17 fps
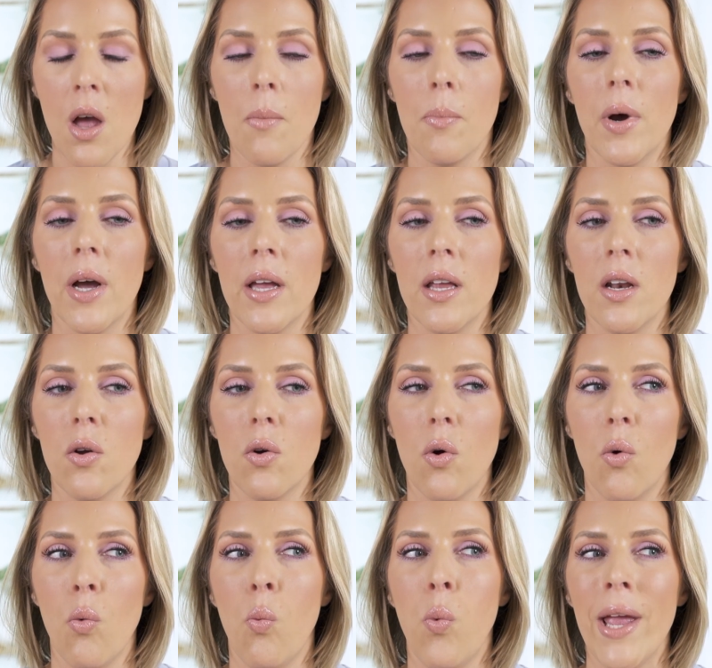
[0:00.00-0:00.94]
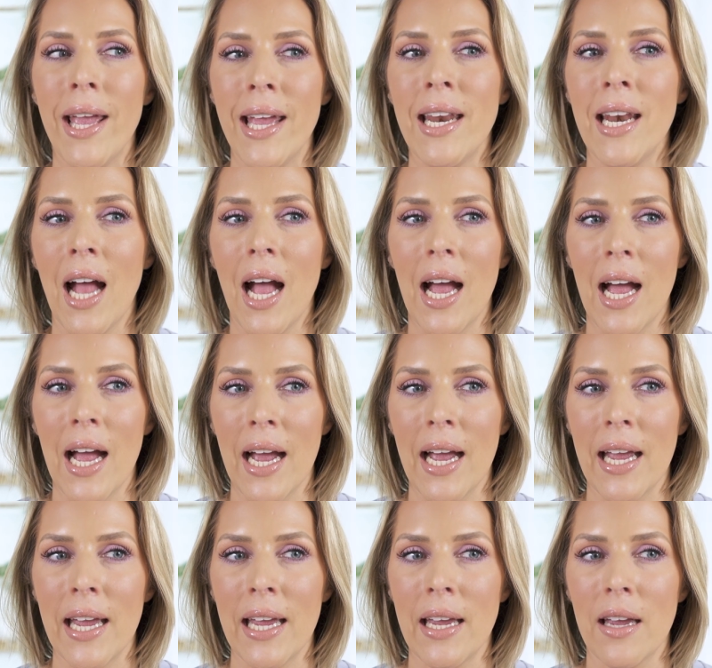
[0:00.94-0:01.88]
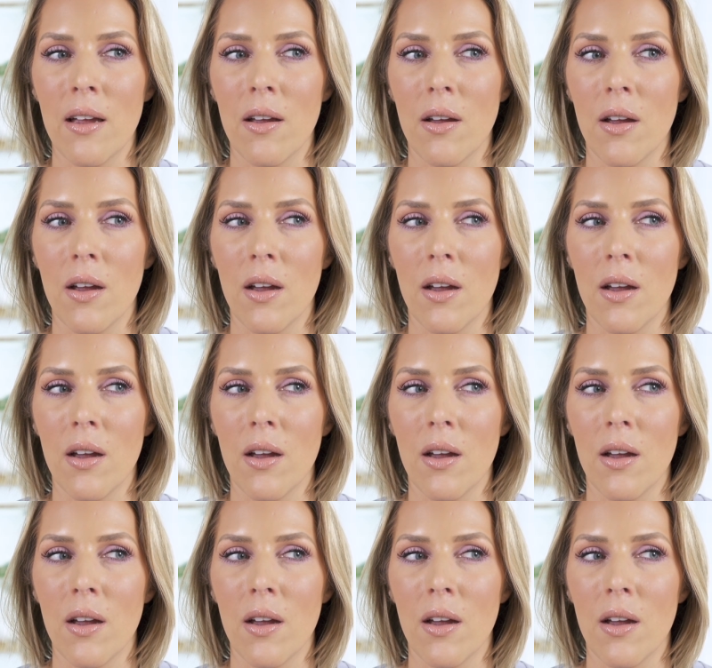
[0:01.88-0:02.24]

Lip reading: But when I